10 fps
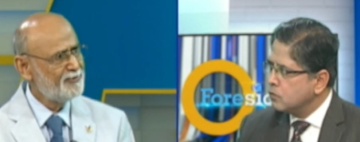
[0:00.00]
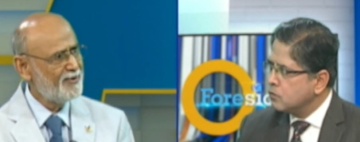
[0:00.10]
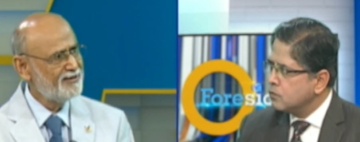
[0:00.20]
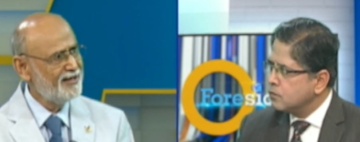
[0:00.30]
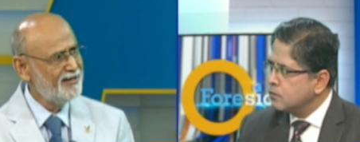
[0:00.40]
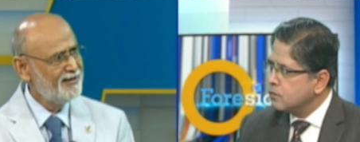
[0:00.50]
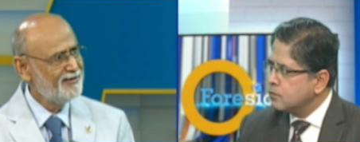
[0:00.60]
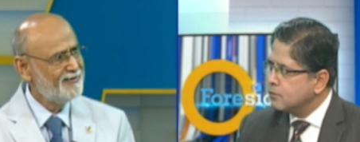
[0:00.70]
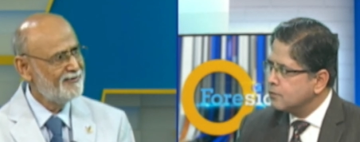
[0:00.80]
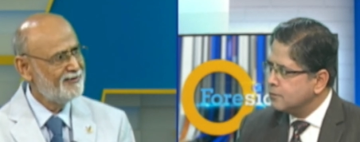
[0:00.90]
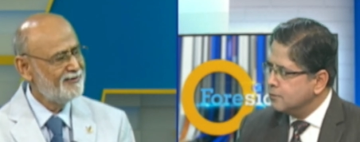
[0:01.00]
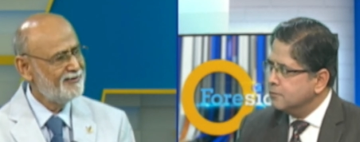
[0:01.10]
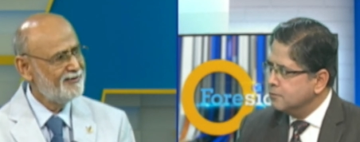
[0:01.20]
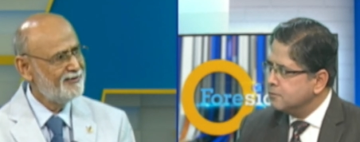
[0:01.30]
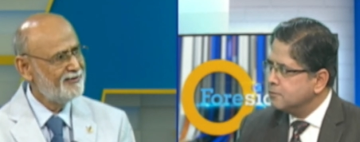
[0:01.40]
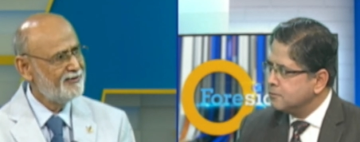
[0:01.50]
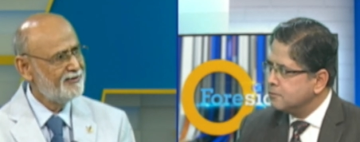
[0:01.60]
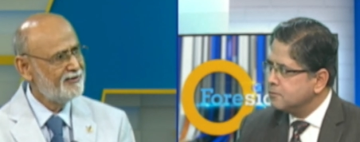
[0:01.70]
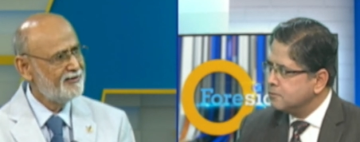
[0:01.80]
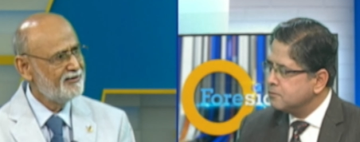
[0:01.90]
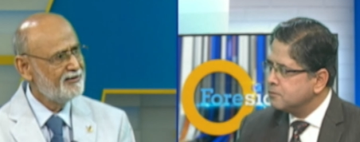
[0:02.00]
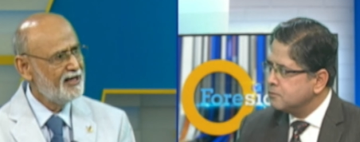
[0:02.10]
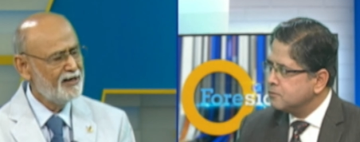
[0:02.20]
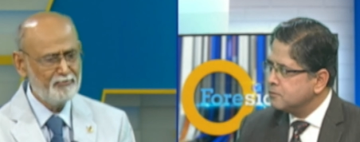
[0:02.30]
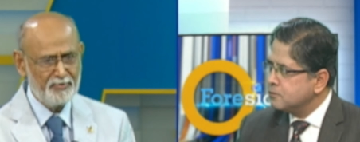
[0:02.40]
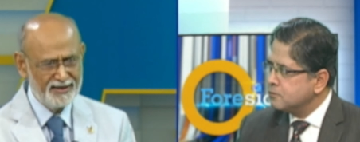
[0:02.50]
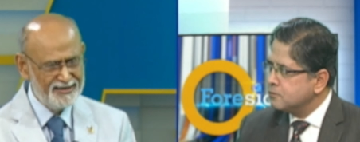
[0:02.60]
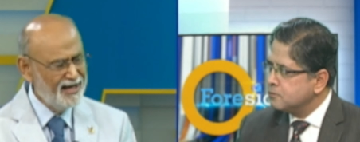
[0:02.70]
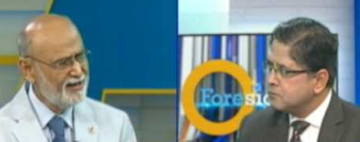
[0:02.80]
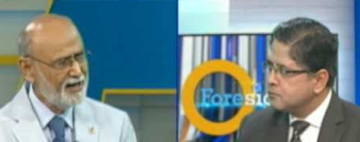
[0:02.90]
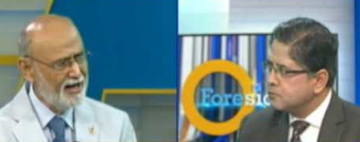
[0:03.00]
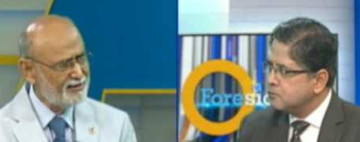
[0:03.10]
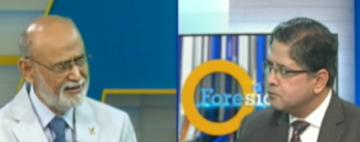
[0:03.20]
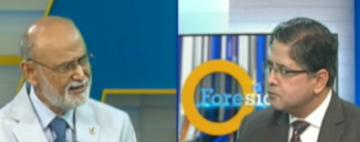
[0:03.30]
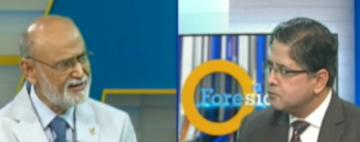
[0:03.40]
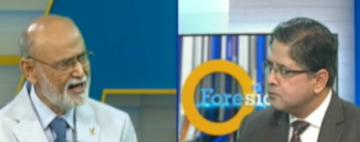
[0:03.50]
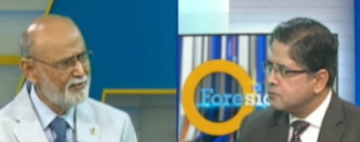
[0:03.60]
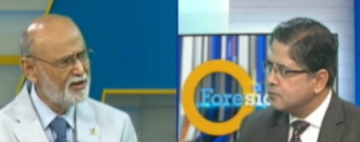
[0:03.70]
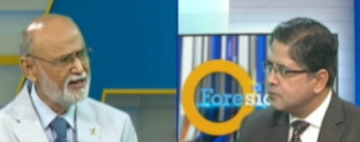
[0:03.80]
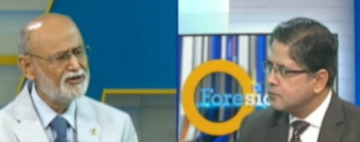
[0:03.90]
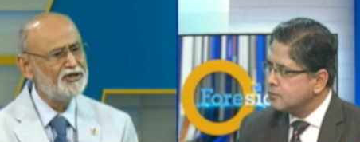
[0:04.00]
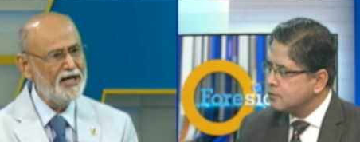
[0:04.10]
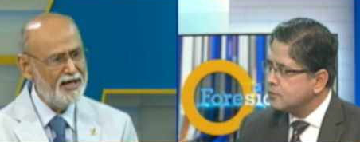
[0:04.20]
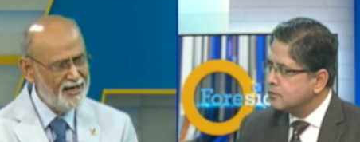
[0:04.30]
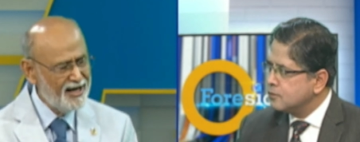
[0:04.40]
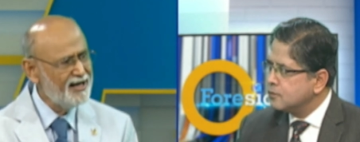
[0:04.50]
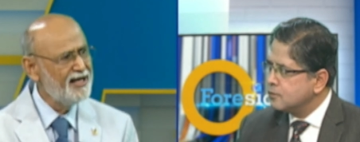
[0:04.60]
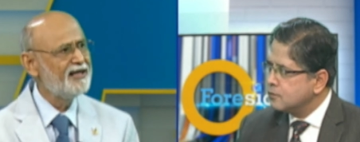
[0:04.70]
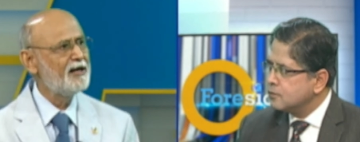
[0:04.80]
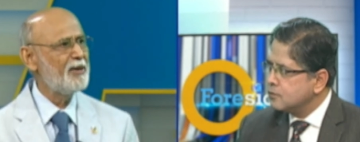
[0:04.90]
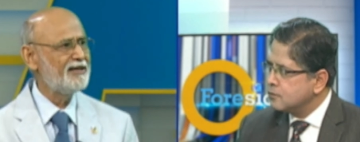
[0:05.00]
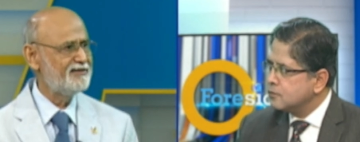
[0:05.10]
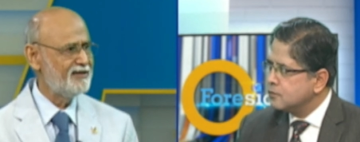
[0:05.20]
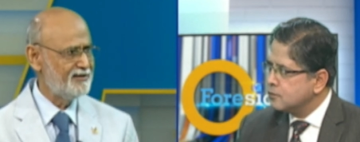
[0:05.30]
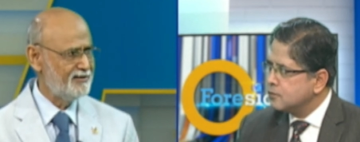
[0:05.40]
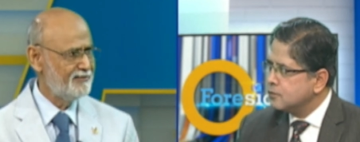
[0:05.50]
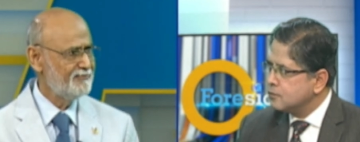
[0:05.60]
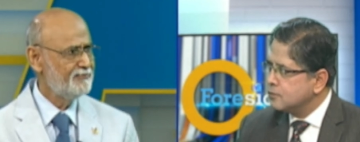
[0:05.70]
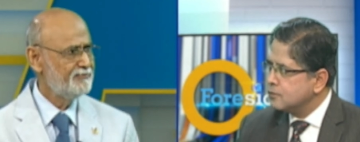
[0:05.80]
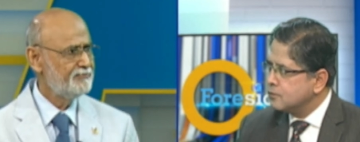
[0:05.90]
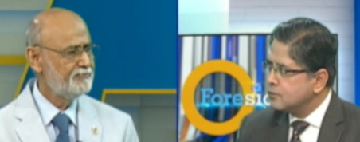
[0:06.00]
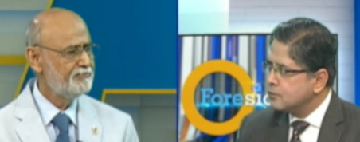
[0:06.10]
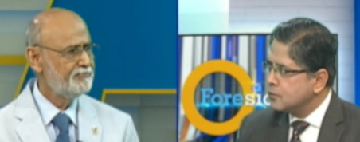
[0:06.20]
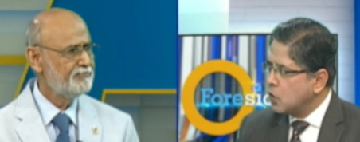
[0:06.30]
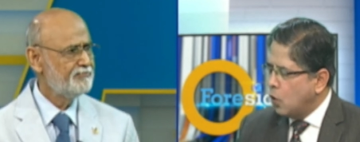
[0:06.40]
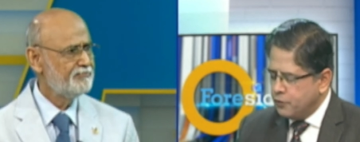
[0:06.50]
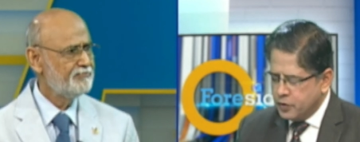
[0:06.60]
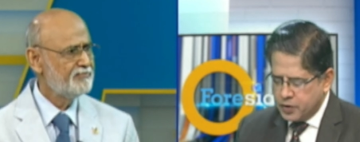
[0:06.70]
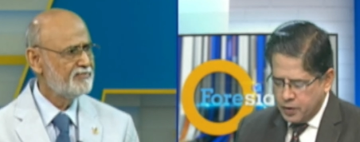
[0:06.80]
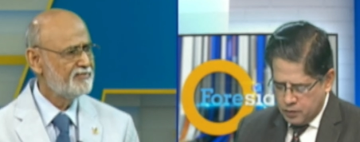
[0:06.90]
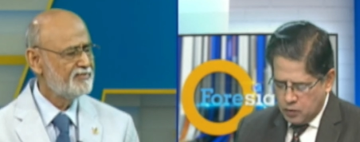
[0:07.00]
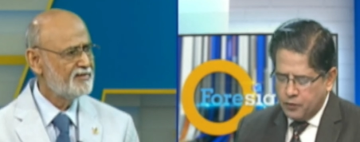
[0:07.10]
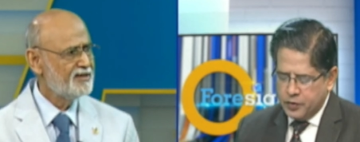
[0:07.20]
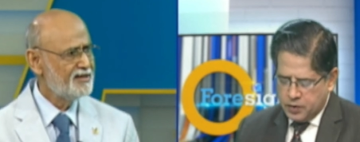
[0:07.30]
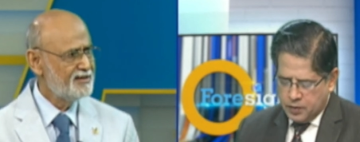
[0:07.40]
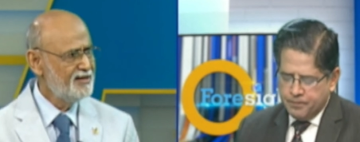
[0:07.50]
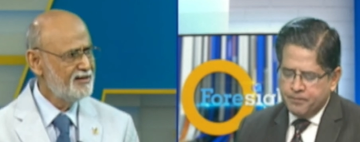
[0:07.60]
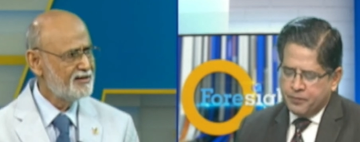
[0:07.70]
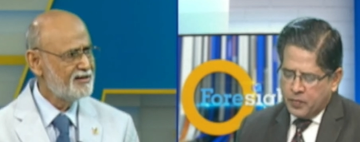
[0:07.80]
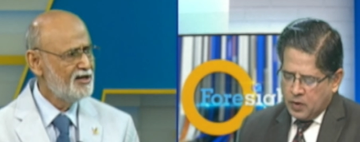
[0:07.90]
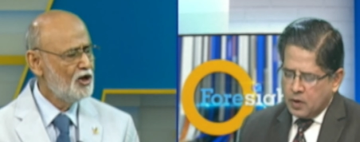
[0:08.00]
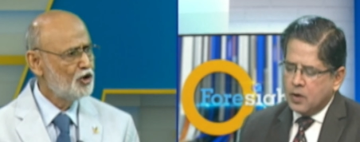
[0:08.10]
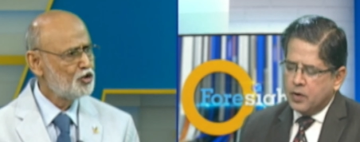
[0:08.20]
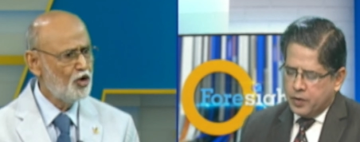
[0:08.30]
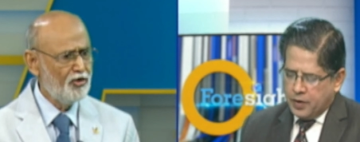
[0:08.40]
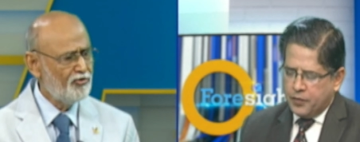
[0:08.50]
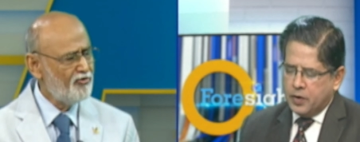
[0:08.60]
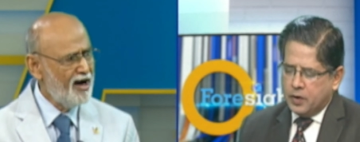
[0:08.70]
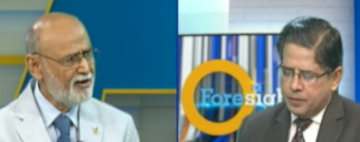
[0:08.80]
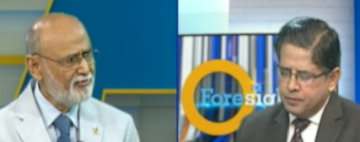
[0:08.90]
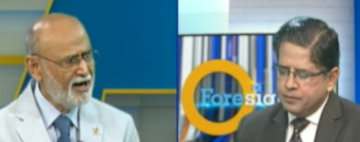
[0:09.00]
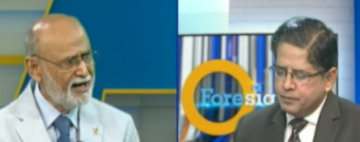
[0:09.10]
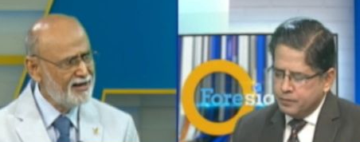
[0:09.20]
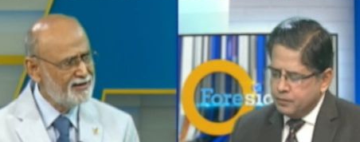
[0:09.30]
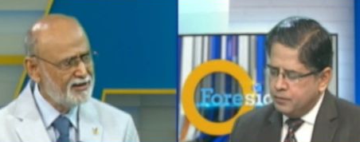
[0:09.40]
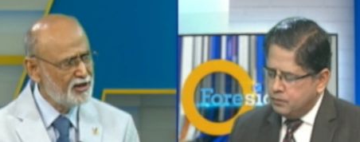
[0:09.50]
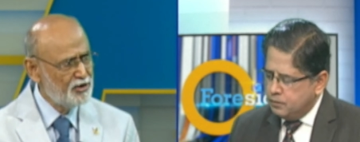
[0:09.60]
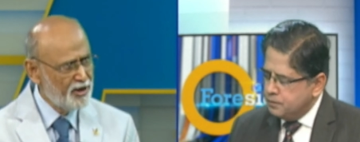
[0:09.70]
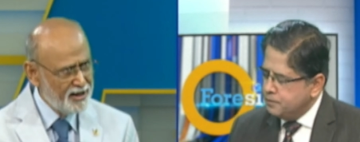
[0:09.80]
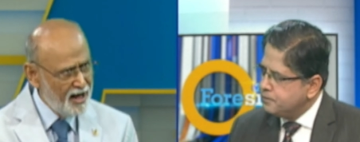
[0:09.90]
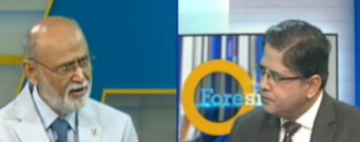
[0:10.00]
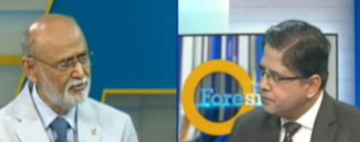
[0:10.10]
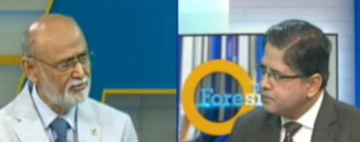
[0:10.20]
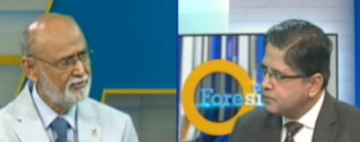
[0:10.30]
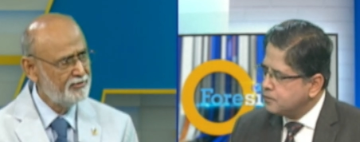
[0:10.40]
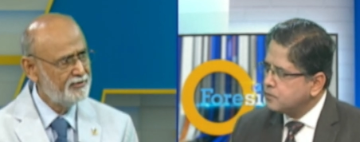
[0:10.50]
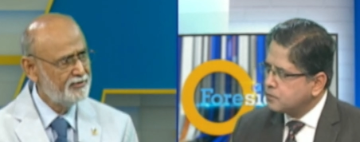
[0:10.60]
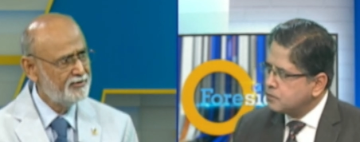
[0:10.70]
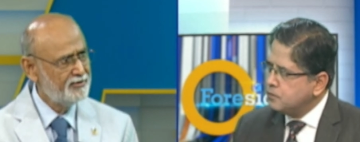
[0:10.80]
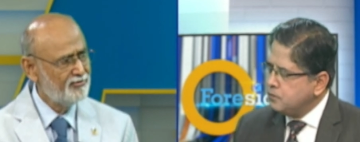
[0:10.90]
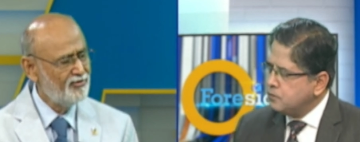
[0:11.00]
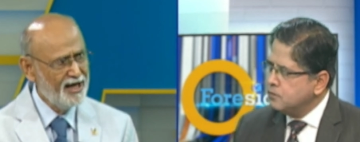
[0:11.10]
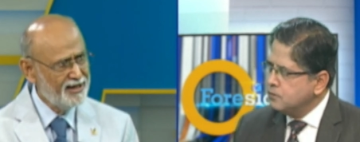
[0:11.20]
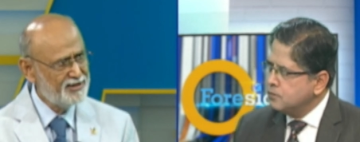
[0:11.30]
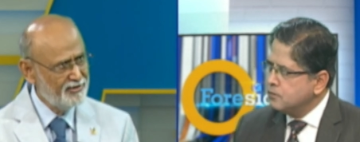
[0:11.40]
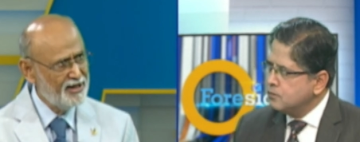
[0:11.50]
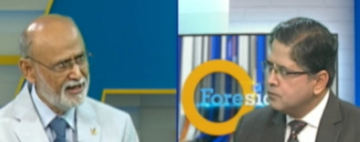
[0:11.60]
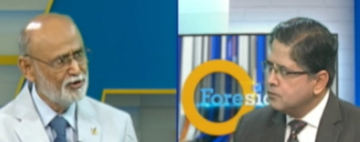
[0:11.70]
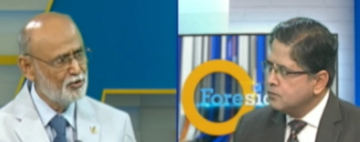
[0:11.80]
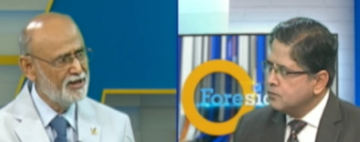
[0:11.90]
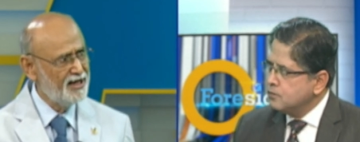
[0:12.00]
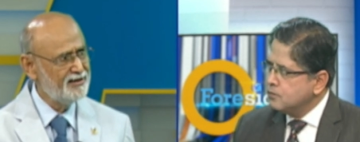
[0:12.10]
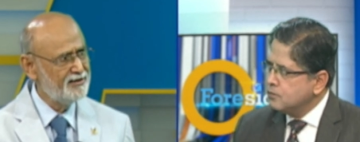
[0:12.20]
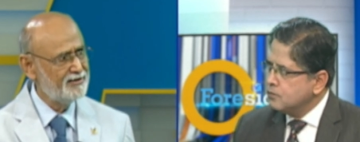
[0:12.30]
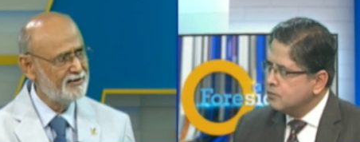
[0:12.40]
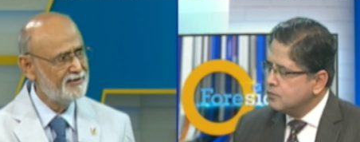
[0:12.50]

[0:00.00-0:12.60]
Speaker 1: president. Hmm. And president at this time is nearly incapacitated. Obviously, obviously. Isn't it? Definitely. So, why, why doesn't she do it now? Why is she waiting to be elected?